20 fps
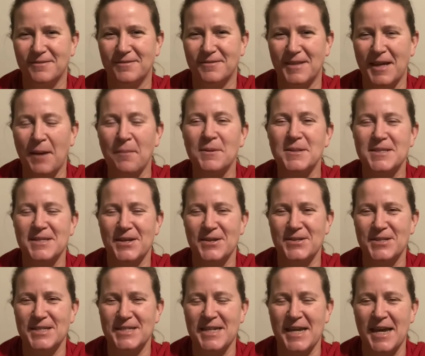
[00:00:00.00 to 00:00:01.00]

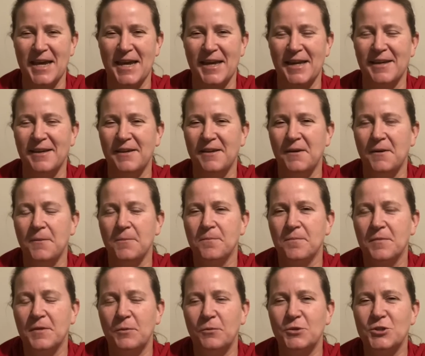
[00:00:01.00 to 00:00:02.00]
episode today,
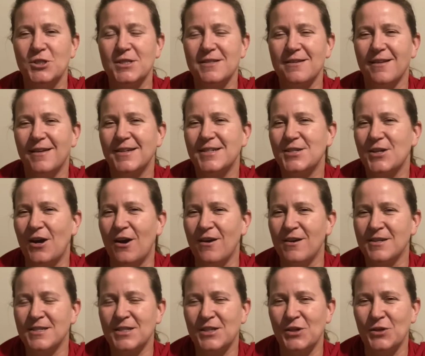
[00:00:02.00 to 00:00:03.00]
would just like to
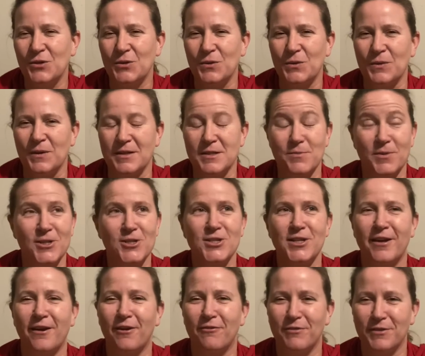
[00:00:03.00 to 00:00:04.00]
ask you,
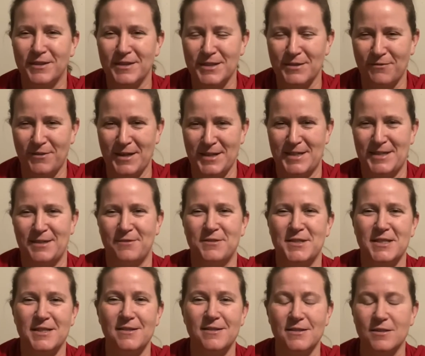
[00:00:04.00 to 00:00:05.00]
especially over this festive
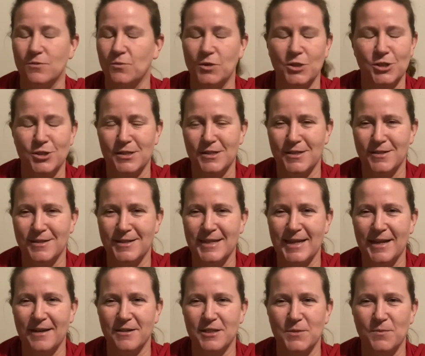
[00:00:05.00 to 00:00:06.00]
season, which is turning
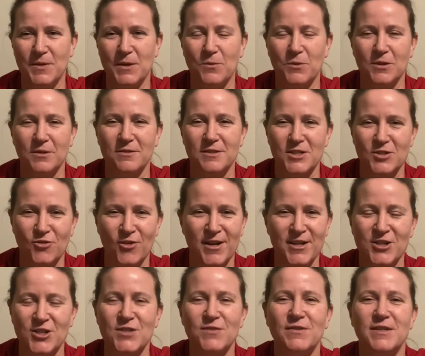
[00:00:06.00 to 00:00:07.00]
out to be one of the
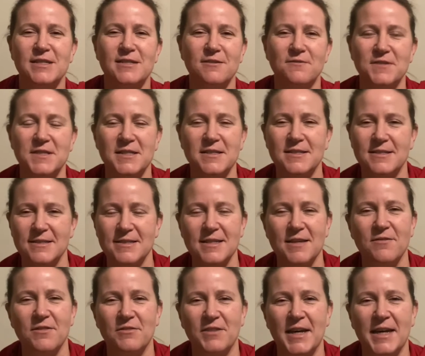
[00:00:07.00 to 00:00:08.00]
strangest festive seasons
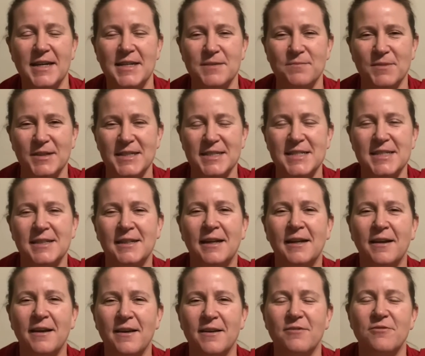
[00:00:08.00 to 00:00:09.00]
I've ever had in my entire
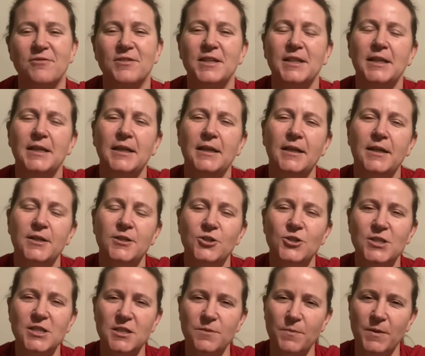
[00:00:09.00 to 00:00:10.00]
life,
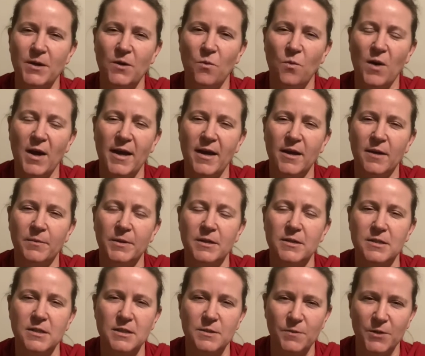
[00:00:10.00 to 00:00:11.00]
just to be aware,
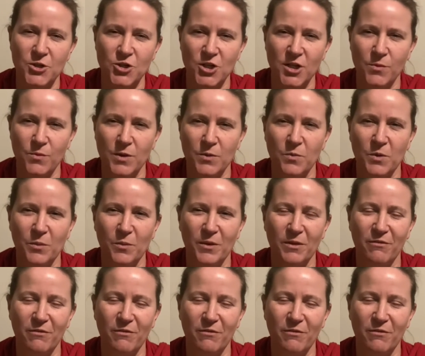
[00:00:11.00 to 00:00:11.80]
because especially when we're with